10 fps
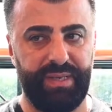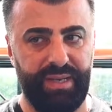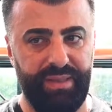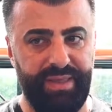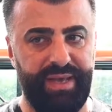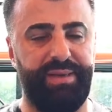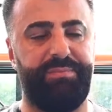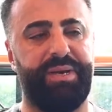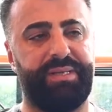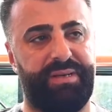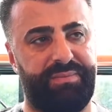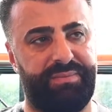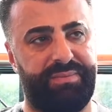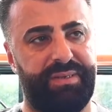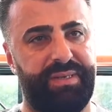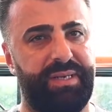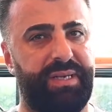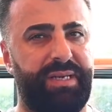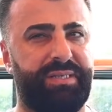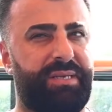and then it picked up.
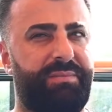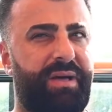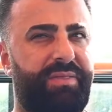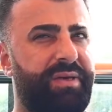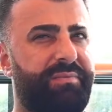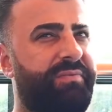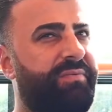Literally about, I think,